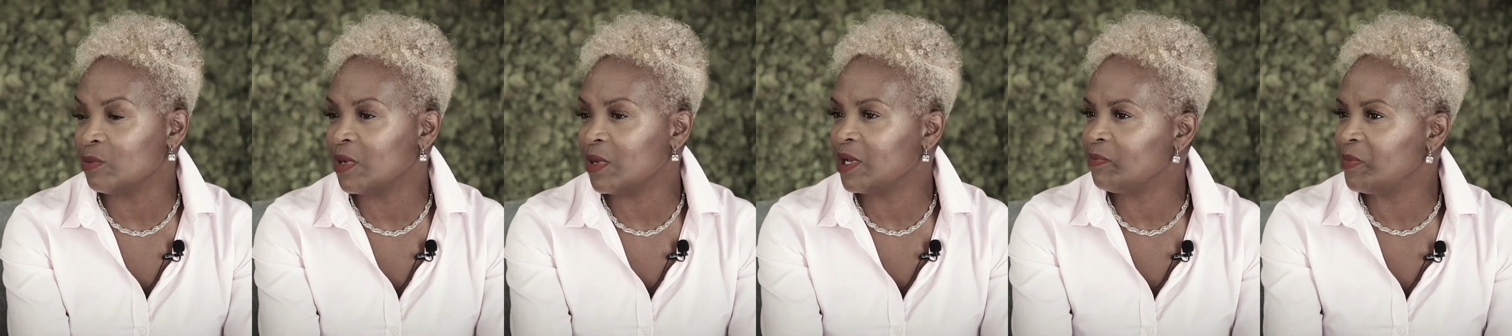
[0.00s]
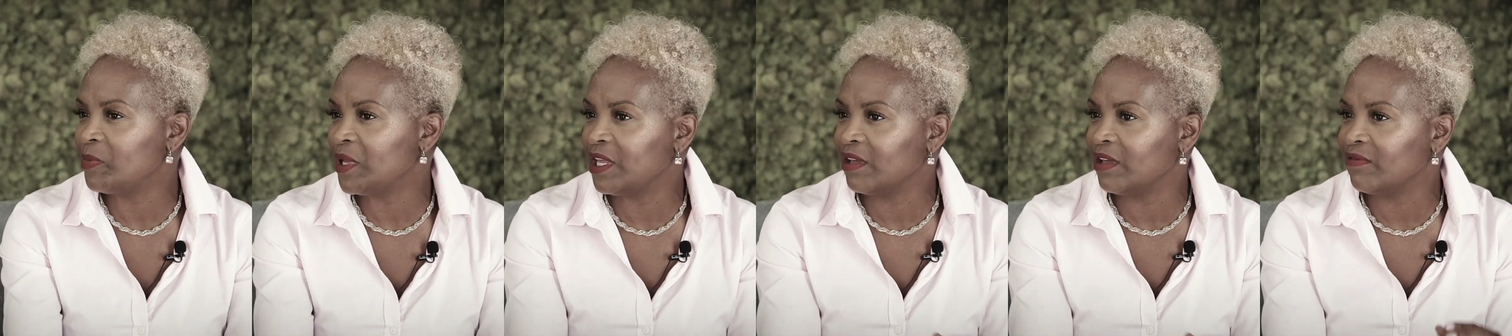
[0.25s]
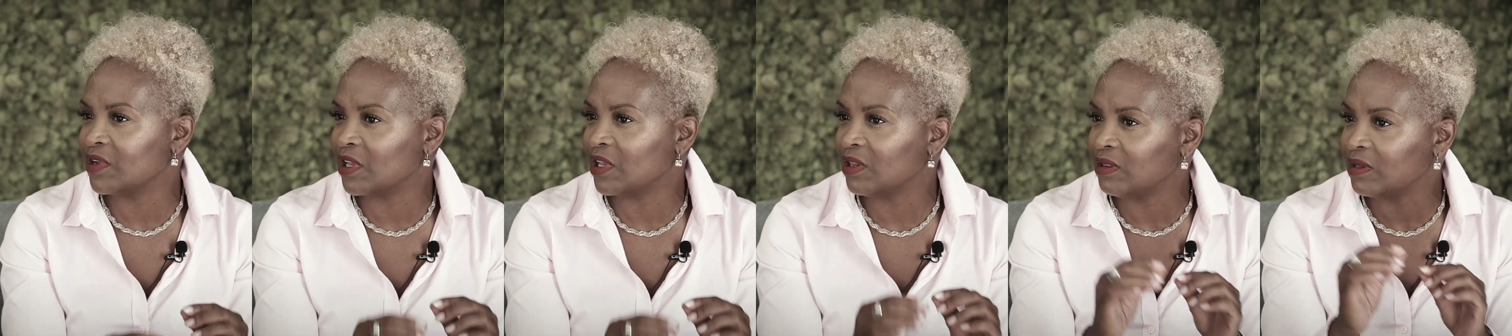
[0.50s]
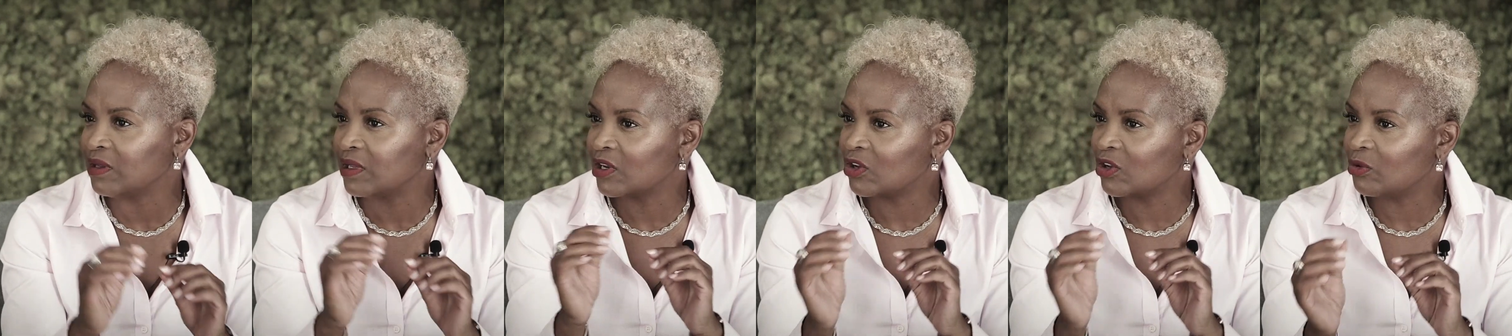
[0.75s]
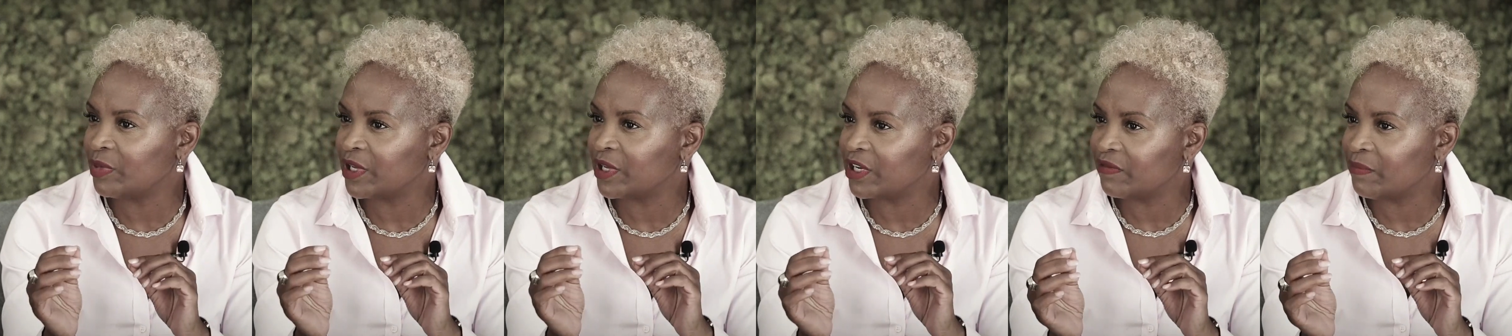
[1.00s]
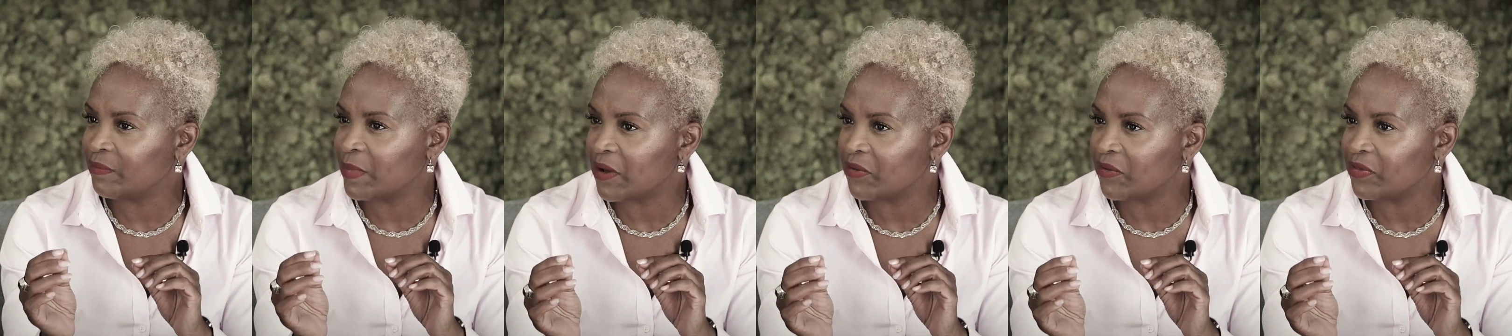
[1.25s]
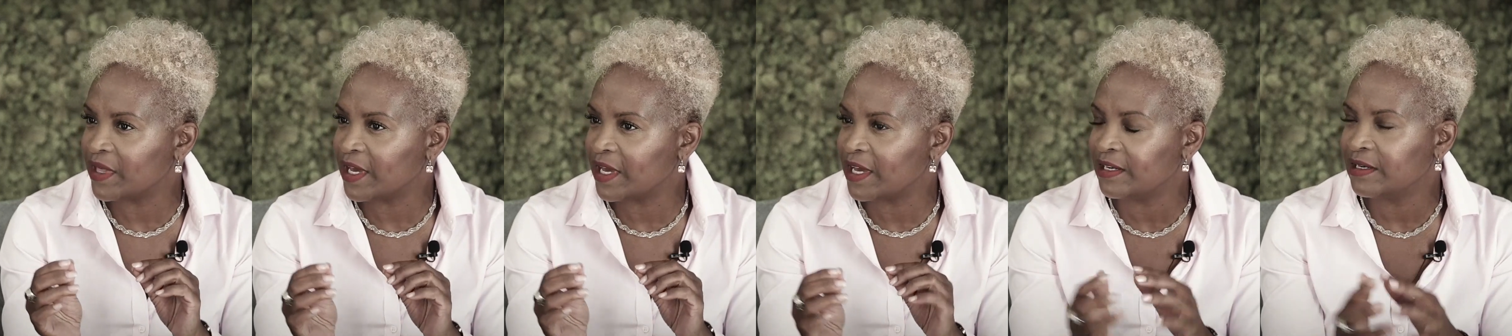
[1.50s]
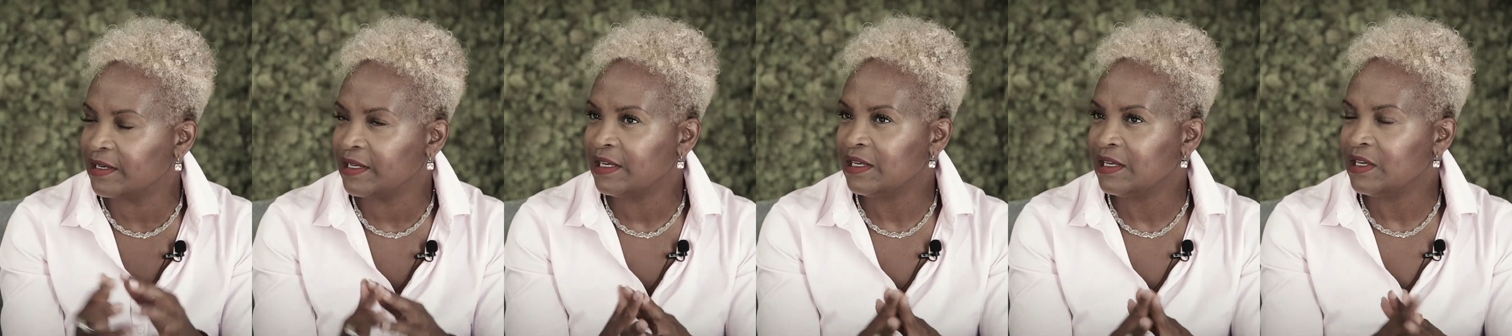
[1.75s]
You might be given a little bit about
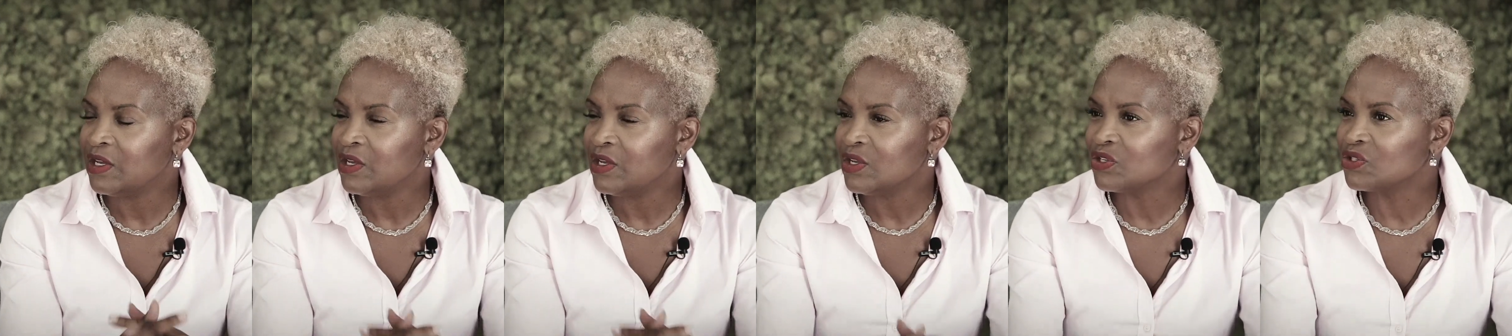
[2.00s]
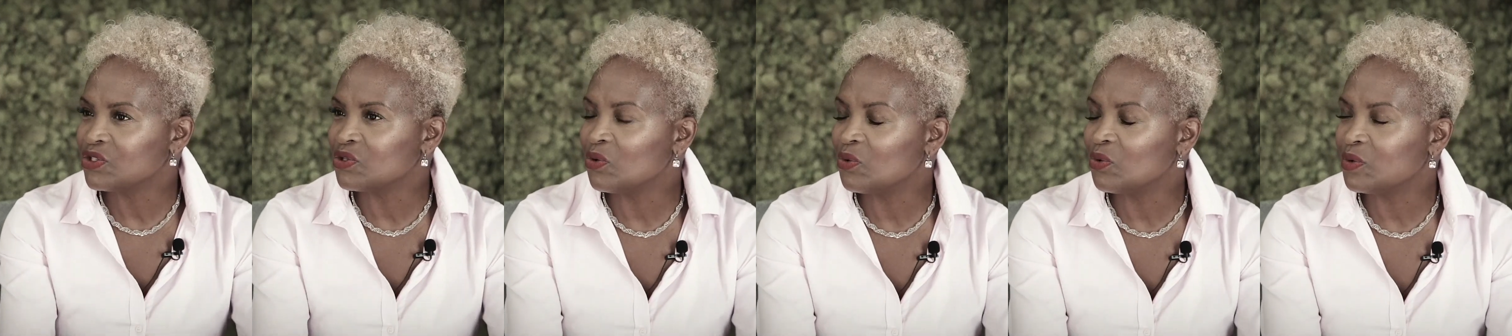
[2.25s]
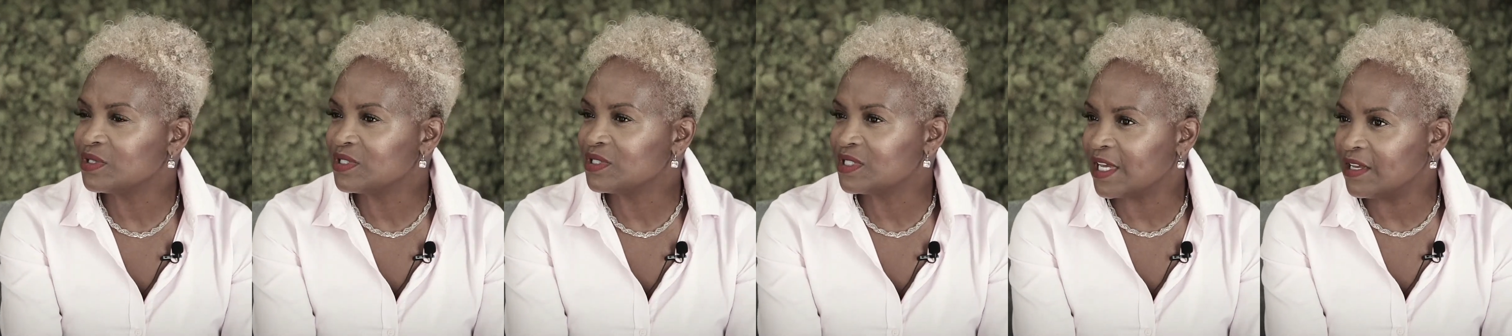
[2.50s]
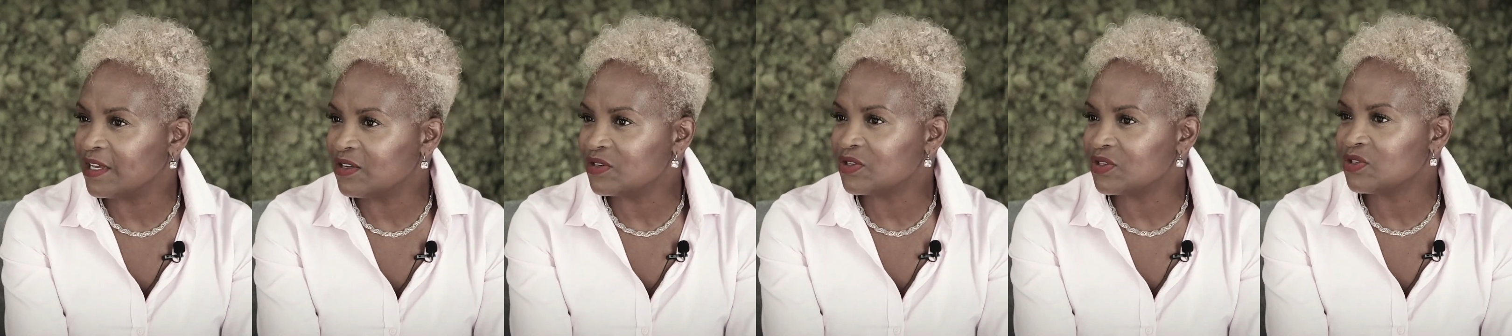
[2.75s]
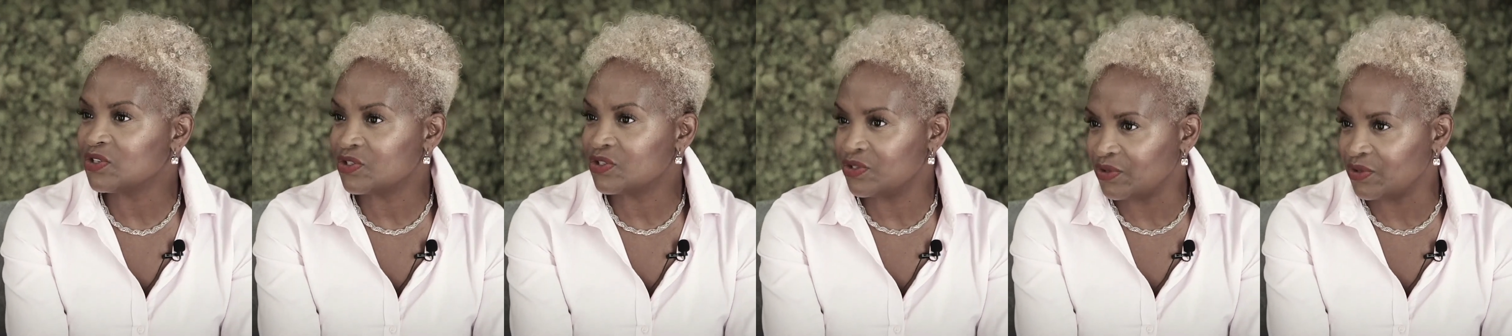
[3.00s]
that. So dental